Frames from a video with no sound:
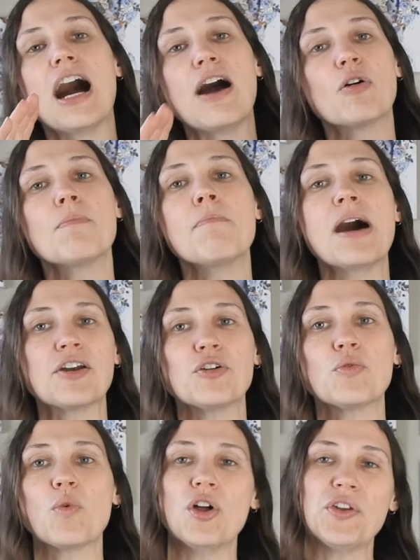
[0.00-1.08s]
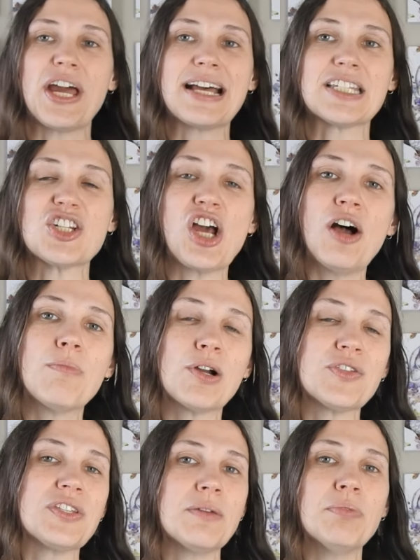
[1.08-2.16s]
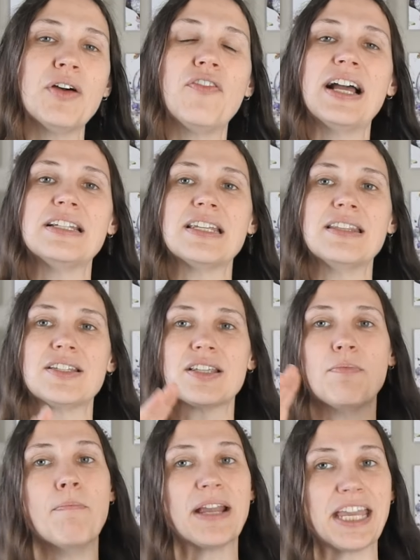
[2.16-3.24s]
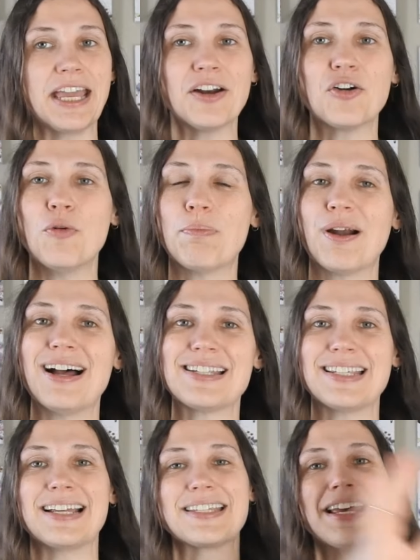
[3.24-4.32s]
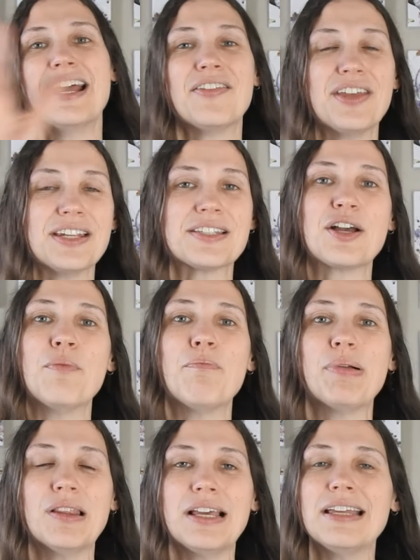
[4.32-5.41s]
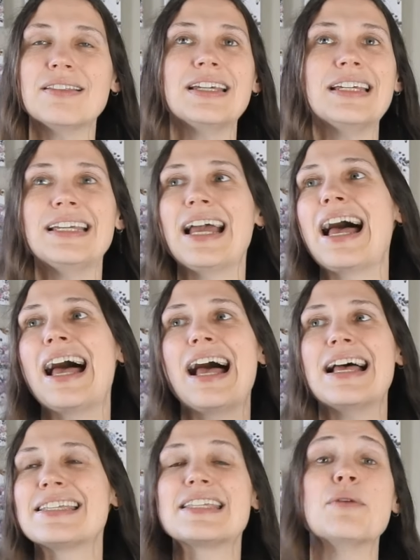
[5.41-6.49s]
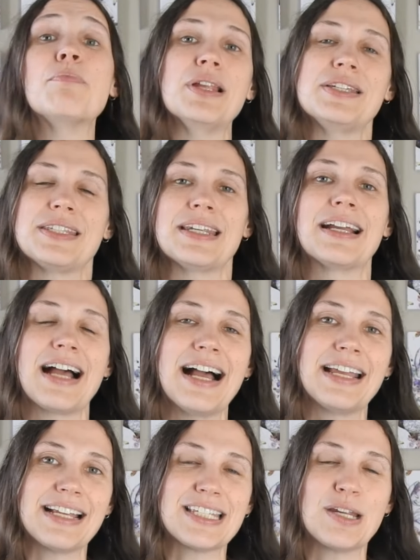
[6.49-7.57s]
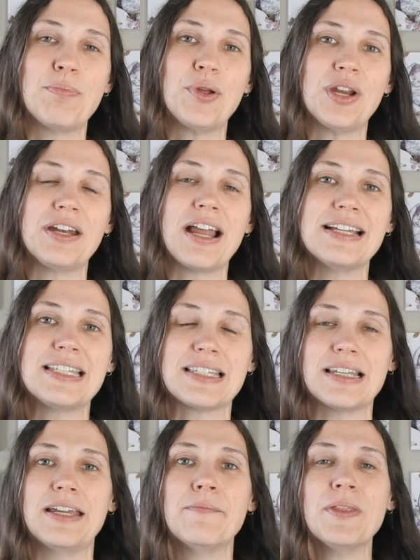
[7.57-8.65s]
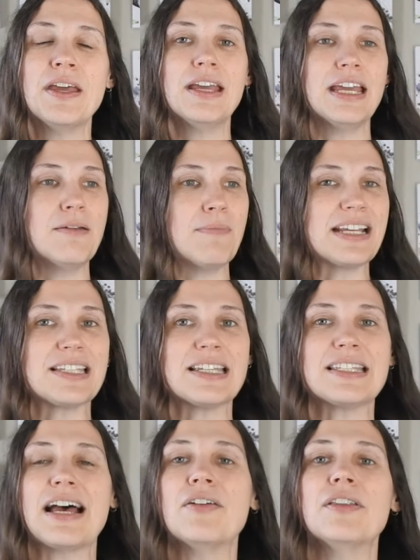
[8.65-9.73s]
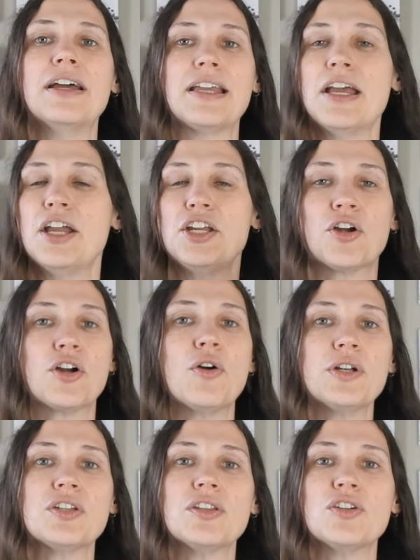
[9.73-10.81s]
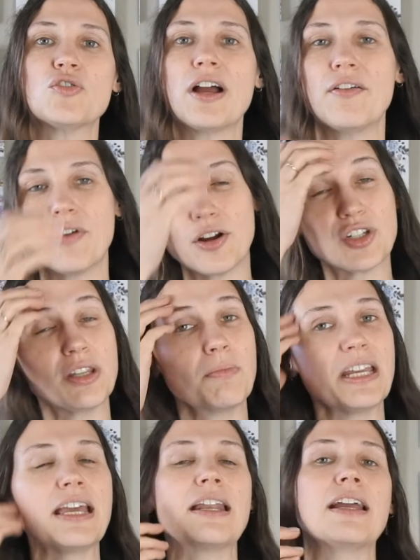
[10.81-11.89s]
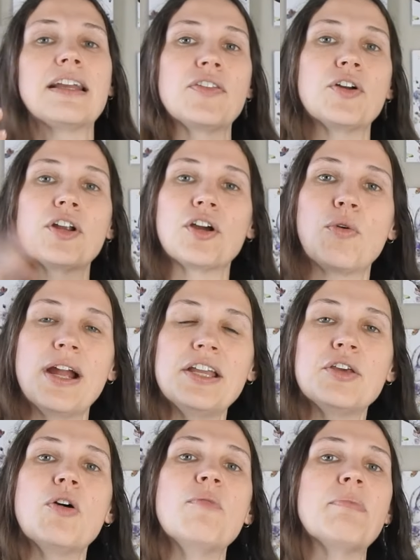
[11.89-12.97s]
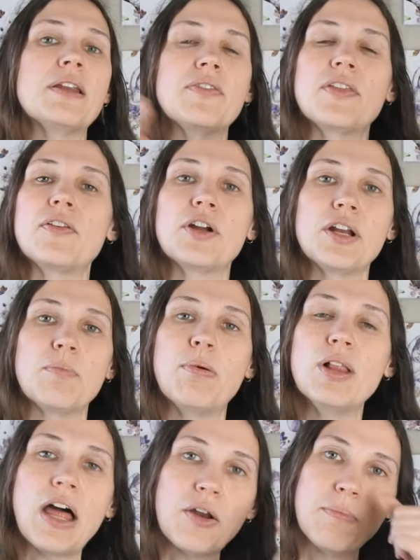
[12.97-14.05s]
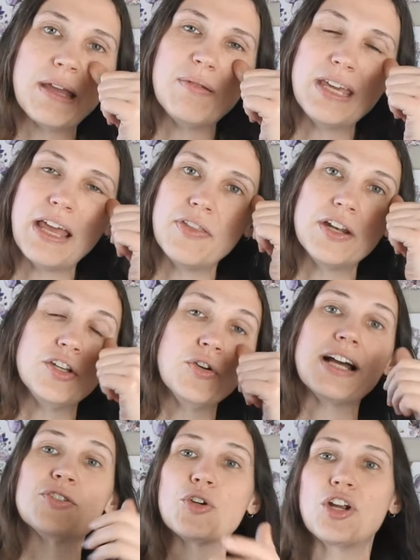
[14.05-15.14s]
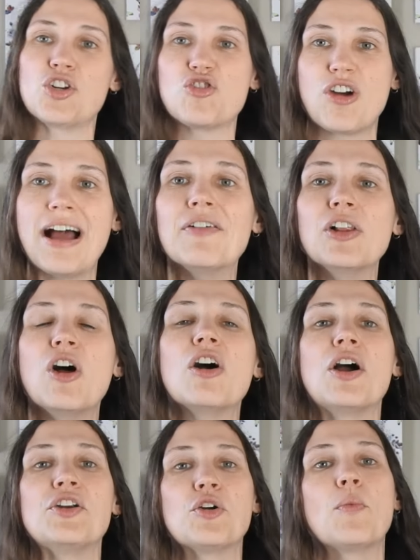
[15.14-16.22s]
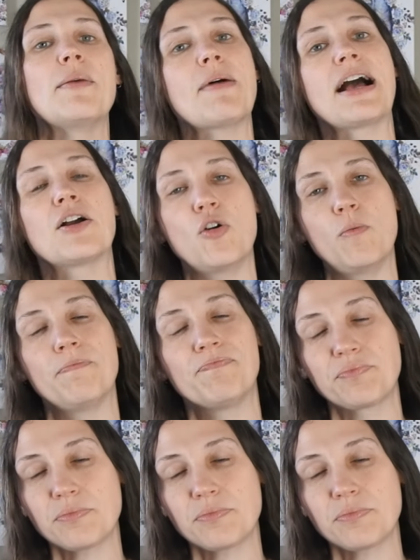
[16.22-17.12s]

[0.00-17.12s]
Our modern world has childbirth simplified to this mechanical process that is completely uh, simplistic, I guess to put it nicely. It makes it sound like you're going to the drive or to the mechanic and they're going to crank you open and then they're going to pull out a baby and then you guys are going to drive along on your way back home.